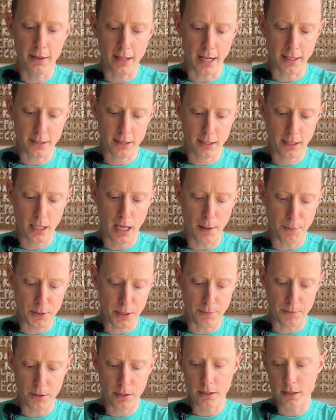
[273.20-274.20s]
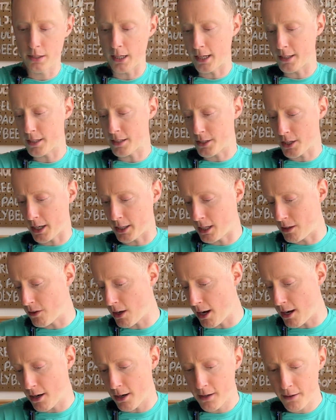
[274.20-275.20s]
That keeps them nice and tidy
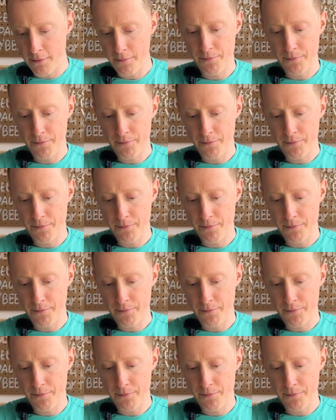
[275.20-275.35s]
there.